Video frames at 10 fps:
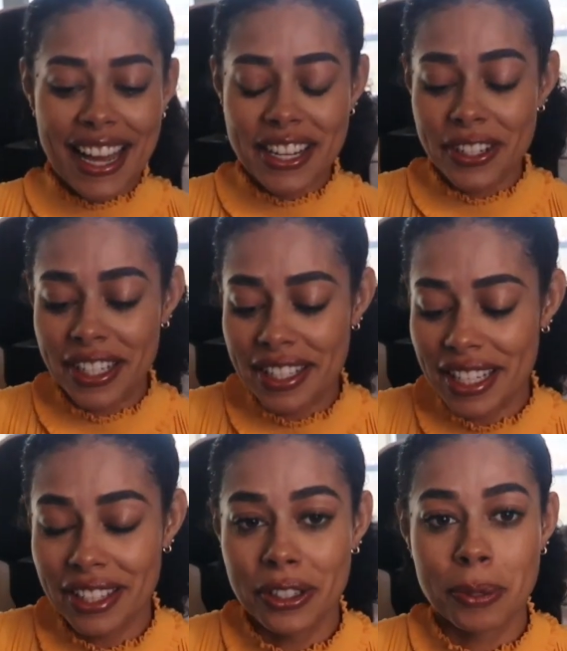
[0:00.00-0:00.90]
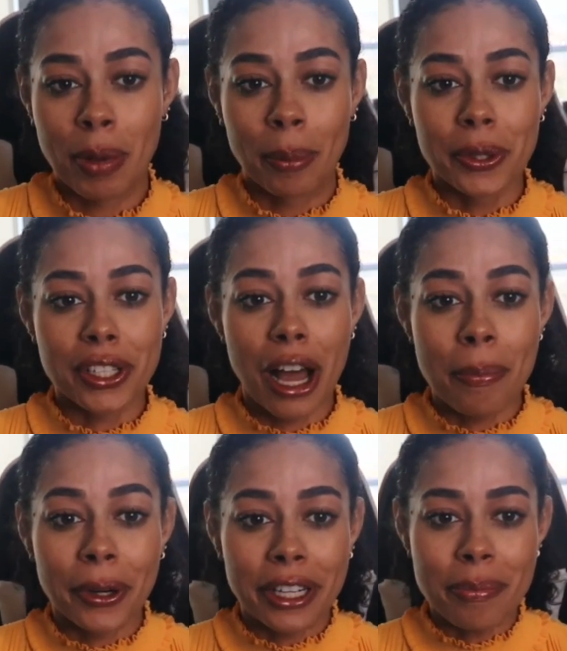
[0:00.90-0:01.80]
And as you can see, those bubbles
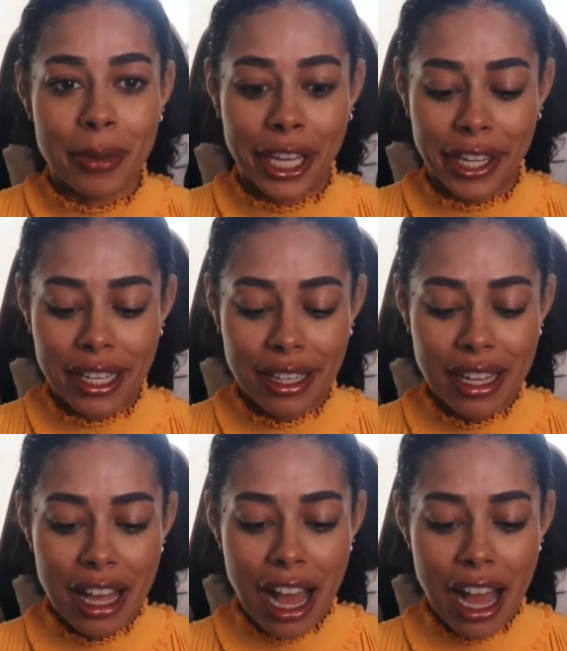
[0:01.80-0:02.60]
got pretty big.